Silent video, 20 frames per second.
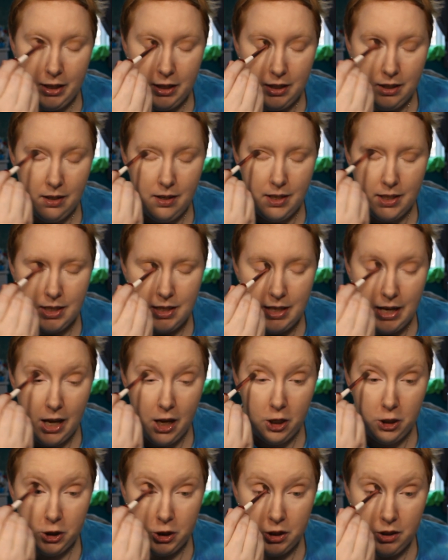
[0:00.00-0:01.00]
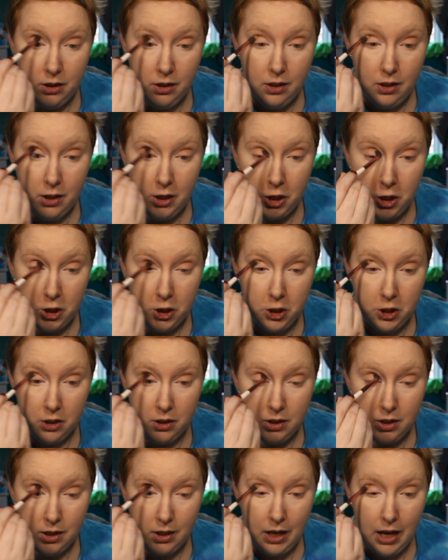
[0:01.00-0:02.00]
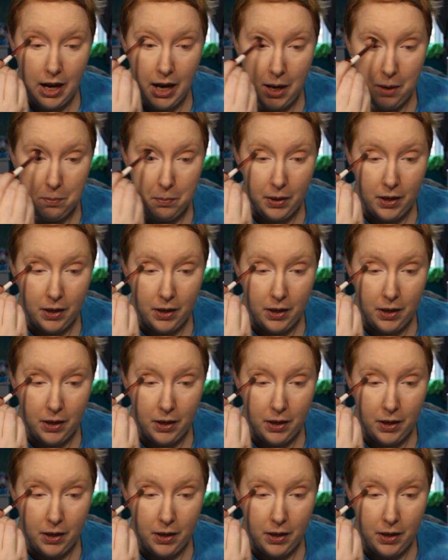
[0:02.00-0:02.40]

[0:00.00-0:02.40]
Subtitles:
the nostalgia just came